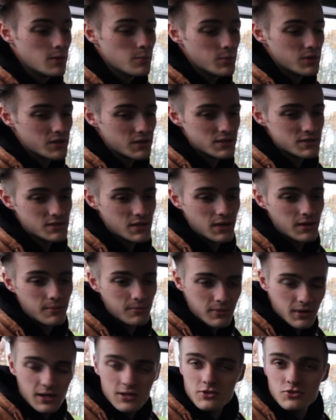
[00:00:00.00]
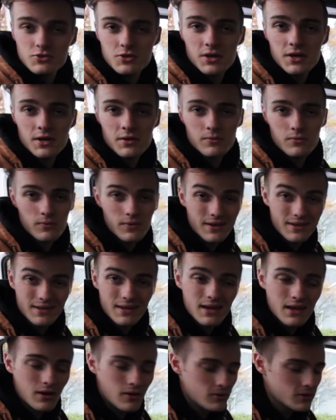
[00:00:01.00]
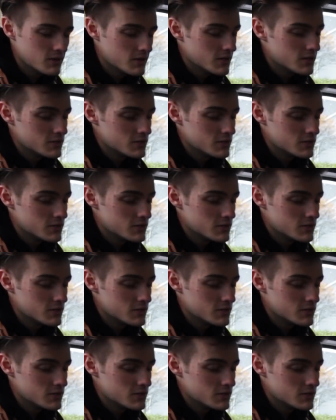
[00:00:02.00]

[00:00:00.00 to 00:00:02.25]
because I'm not trying right now